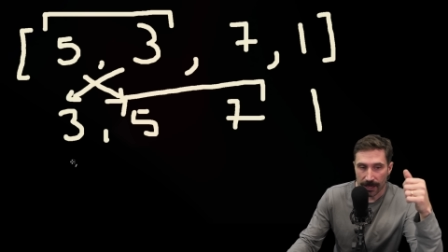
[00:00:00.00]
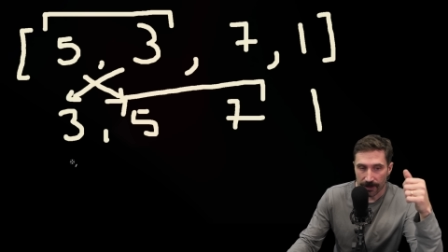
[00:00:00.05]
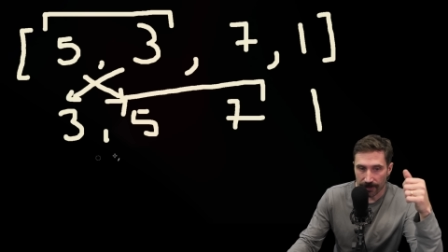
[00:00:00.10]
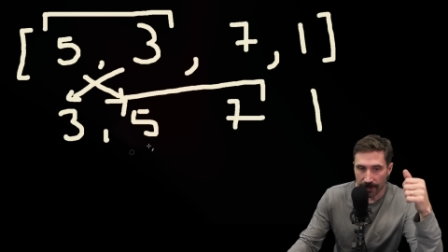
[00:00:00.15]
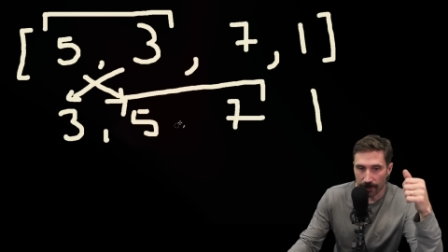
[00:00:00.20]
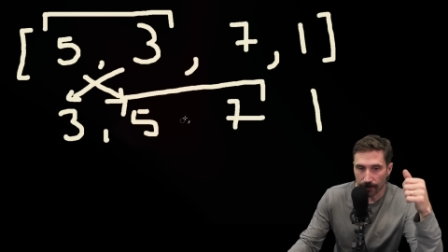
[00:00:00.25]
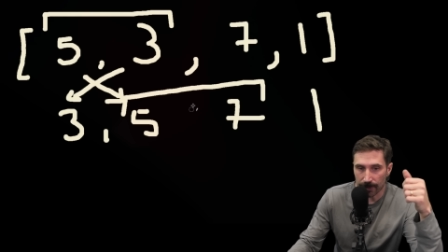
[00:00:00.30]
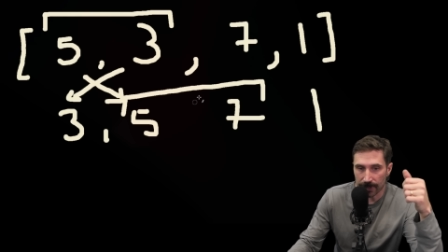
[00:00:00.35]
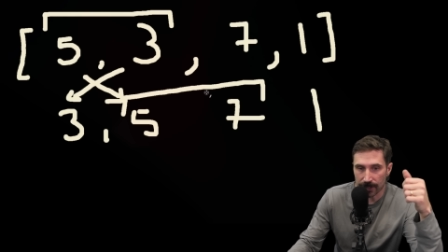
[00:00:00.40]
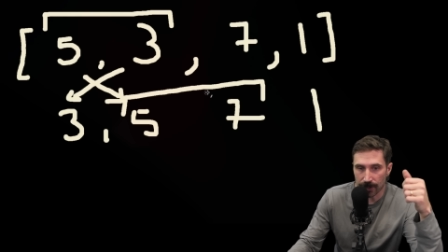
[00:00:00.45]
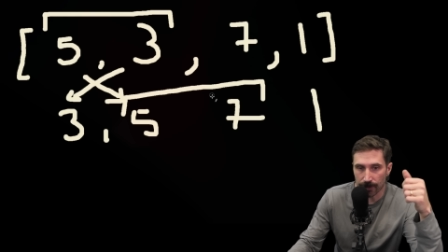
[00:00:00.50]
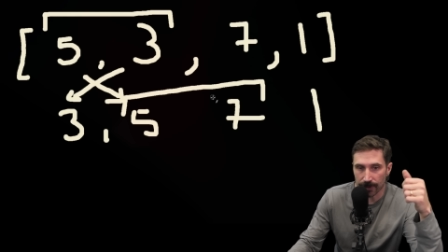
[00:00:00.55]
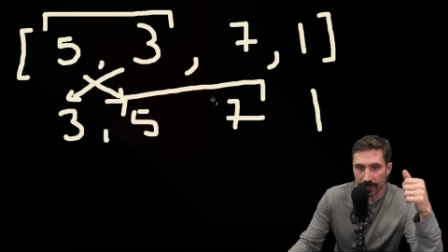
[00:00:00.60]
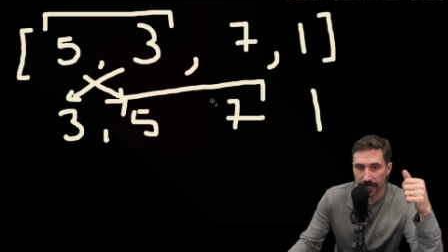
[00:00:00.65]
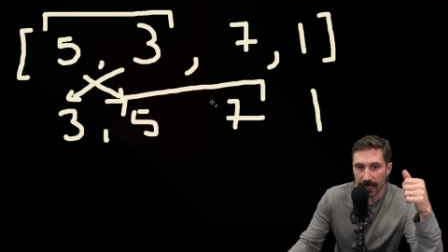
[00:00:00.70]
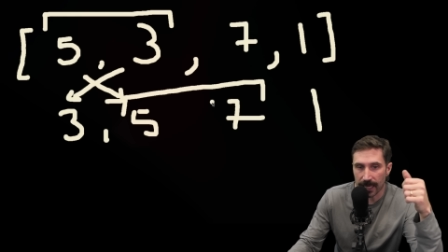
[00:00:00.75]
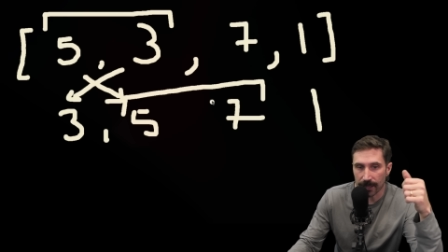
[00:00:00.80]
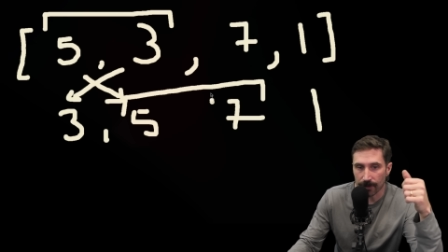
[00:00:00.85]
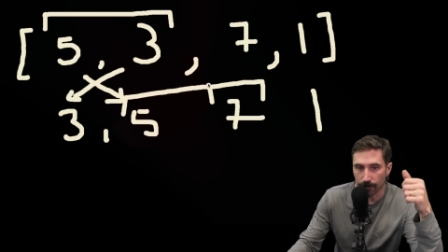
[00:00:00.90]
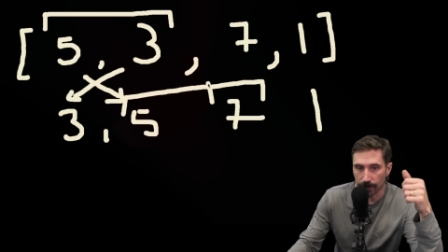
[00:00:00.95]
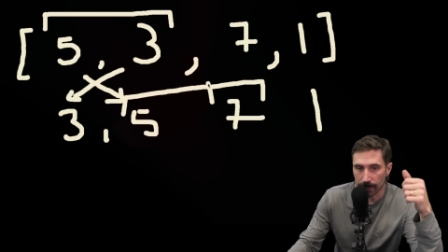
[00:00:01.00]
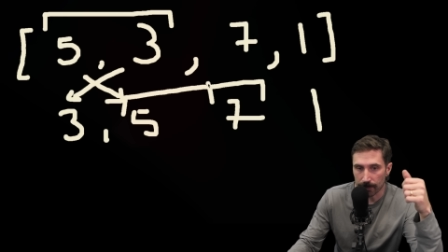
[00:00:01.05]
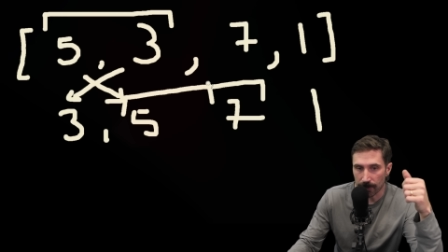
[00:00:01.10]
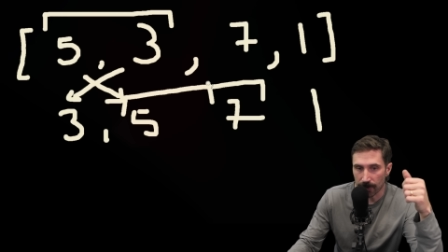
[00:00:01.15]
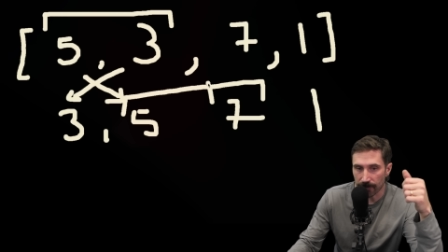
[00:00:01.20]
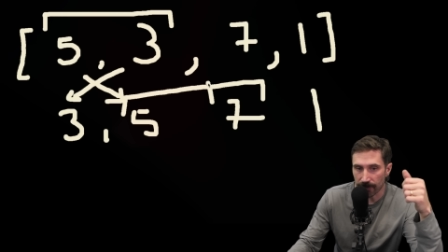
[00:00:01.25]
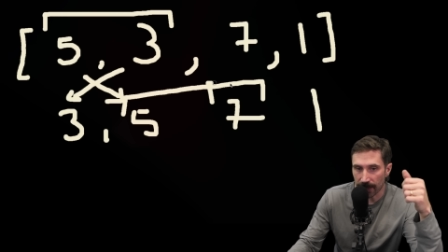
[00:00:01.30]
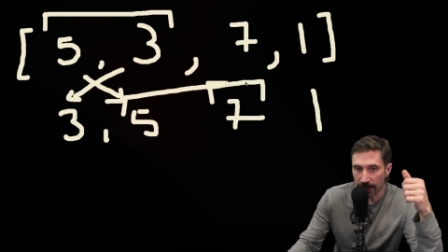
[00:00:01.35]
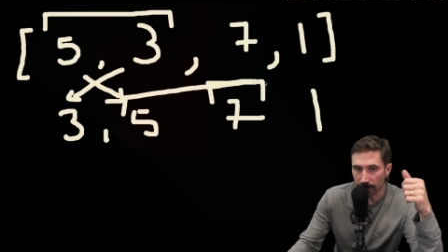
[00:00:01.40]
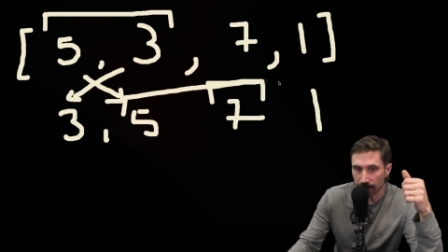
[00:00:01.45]
Then we do it again. We
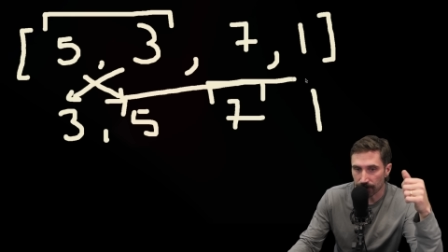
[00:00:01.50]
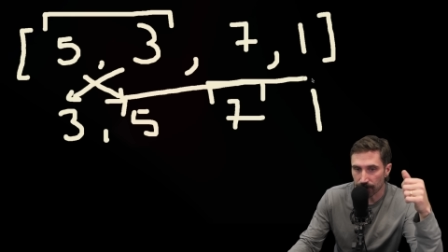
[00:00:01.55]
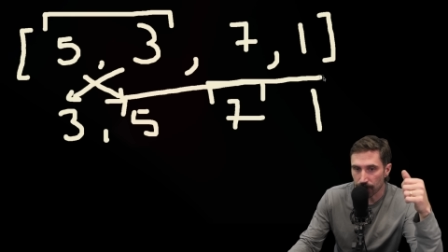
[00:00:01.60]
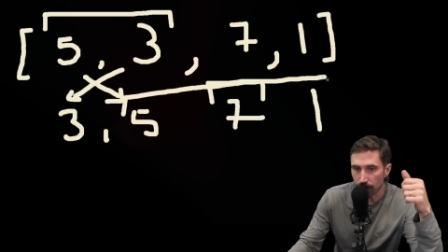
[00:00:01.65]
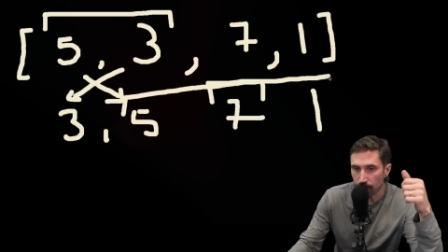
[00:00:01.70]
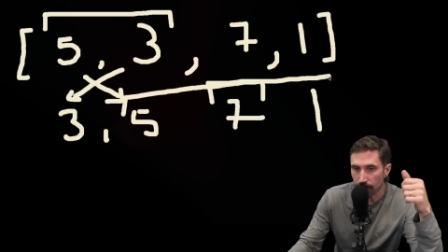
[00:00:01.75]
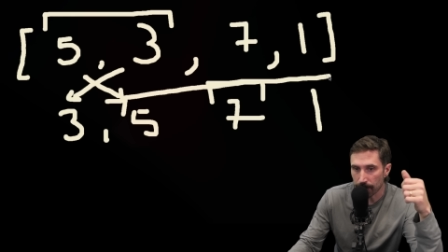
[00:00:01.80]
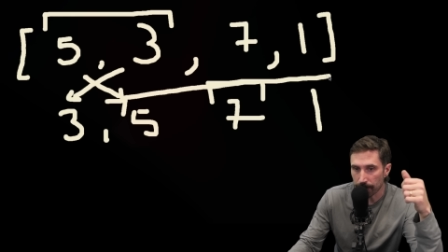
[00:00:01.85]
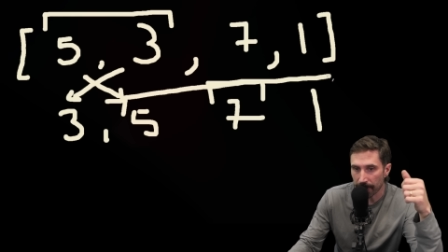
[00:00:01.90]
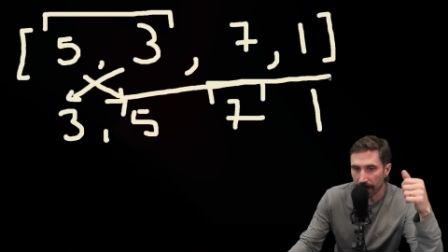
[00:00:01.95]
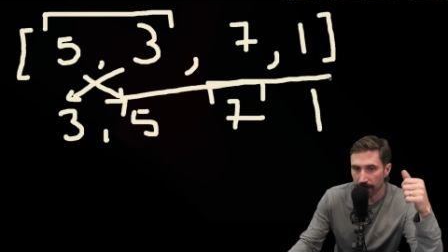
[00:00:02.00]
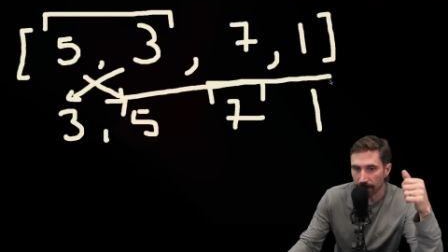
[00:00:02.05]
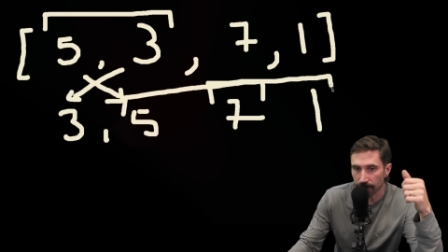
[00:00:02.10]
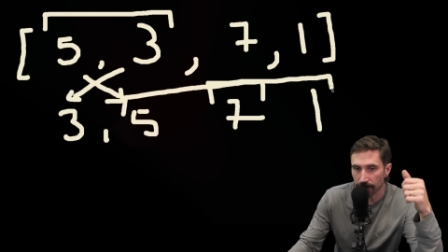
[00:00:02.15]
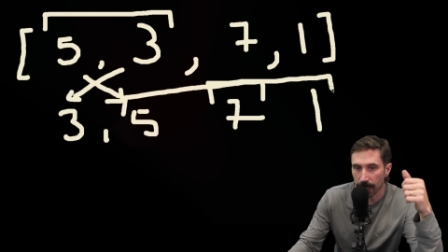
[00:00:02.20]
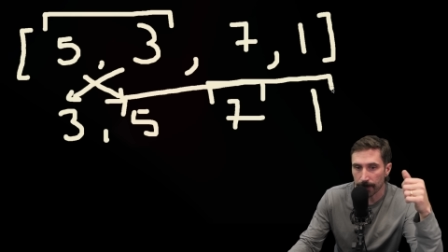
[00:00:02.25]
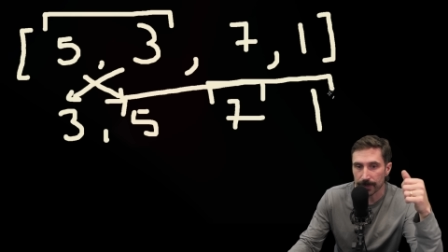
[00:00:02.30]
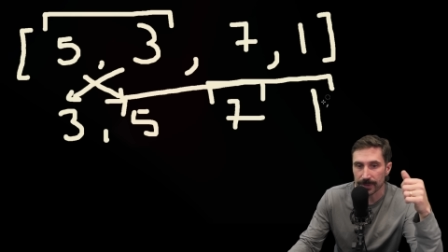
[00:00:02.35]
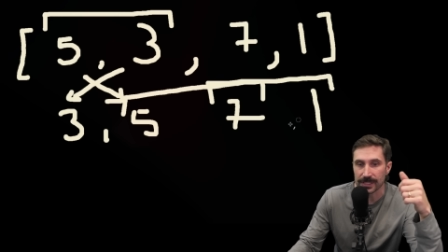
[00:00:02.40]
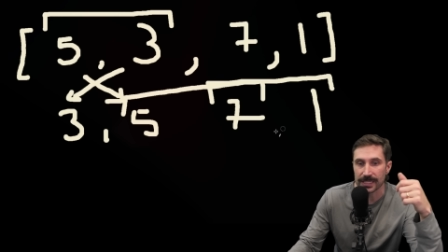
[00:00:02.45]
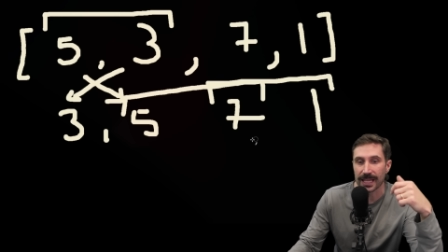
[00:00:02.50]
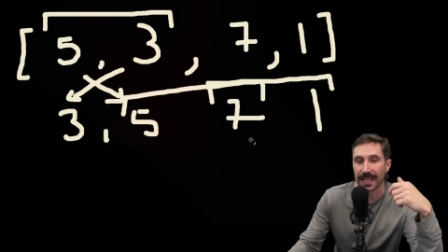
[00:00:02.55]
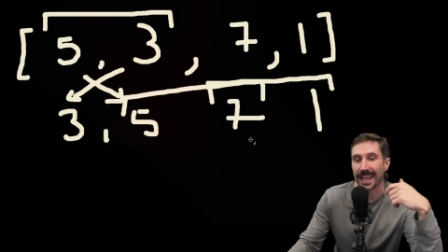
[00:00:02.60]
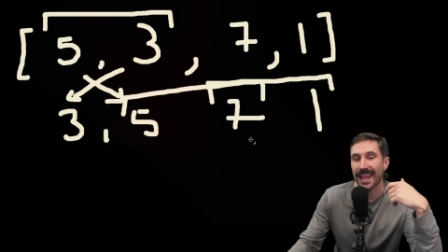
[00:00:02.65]
move that little two comparator up and say,